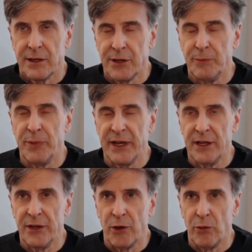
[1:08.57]
could
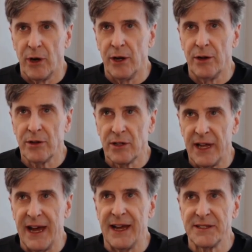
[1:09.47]
build a world
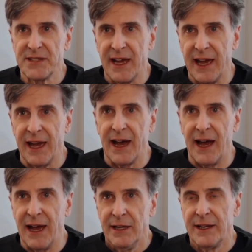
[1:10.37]
class AI.